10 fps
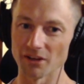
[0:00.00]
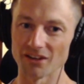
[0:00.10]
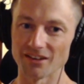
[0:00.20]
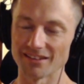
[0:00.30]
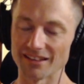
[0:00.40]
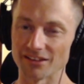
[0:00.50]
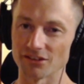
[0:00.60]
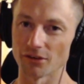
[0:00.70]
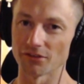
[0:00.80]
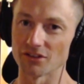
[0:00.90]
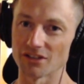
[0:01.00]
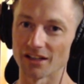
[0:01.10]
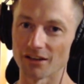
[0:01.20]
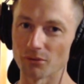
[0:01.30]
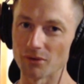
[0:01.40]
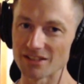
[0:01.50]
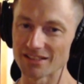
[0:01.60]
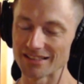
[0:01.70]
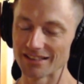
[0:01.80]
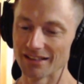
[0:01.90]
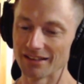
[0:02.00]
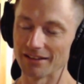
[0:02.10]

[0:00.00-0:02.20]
The only thing that's off the chart, which